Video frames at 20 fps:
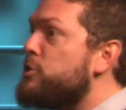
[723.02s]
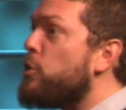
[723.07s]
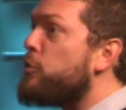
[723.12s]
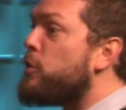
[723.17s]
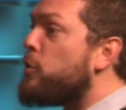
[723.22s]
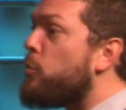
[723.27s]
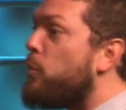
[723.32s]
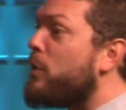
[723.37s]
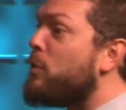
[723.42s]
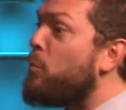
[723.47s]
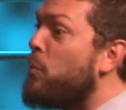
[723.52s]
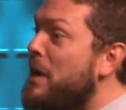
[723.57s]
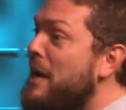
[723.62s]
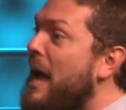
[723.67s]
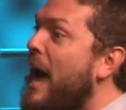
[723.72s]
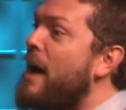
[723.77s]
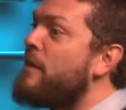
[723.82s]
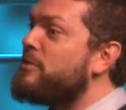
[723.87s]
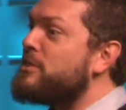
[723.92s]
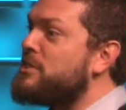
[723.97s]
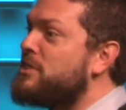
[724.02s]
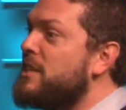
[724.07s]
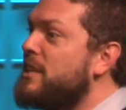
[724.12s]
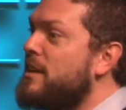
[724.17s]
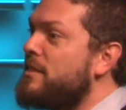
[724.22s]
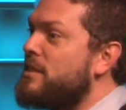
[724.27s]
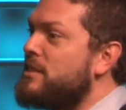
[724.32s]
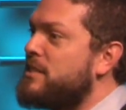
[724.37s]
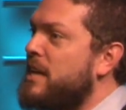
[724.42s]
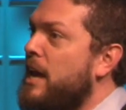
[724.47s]
so that when we have a seat
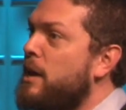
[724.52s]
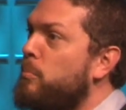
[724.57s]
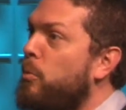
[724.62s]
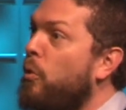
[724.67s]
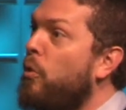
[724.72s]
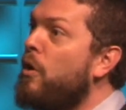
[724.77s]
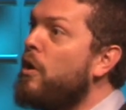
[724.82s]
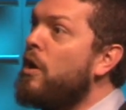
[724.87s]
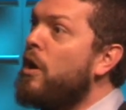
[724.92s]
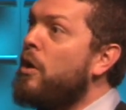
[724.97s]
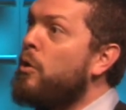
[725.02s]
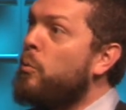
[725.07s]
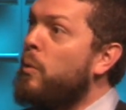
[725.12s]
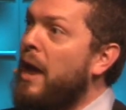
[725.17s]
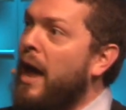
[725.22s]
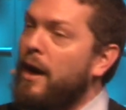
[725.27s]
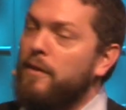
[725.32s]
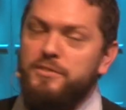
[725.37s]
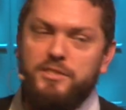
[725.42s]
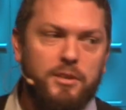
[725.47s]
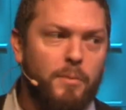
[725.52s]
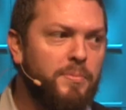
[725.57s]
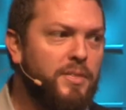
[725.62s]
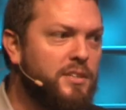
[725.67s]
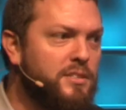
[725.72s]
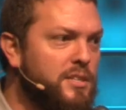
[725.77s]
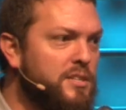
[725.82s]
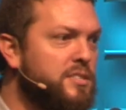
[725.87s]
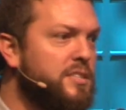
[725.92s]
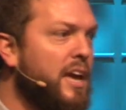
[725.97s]
at the table, we have something
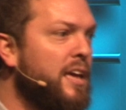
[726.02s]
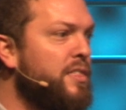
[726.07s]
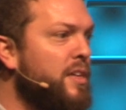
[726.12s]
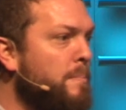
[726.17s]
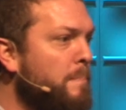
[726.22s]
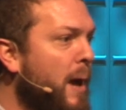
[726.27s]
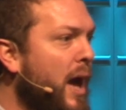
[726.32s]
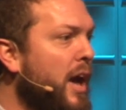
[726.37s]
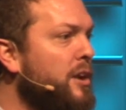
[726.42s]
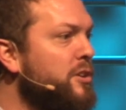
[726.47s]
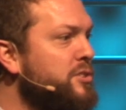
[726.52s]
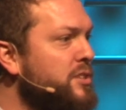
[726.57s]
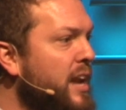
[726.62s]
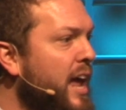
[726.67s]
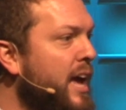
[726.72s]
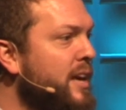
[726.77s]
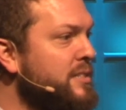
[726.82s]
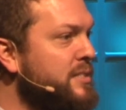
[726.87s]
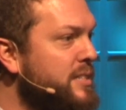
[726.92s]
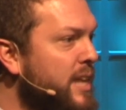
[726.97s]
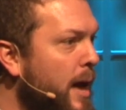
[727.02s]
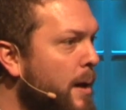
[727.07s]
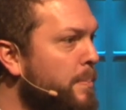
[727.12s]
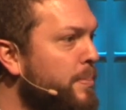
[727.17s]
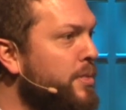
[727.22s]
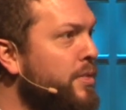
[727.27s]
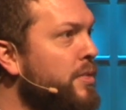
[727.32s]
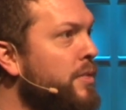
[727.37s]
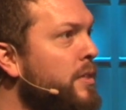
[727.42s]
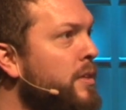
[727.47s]
to say that matters and has
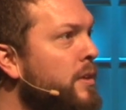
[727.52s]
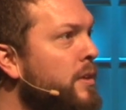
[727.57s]
depth.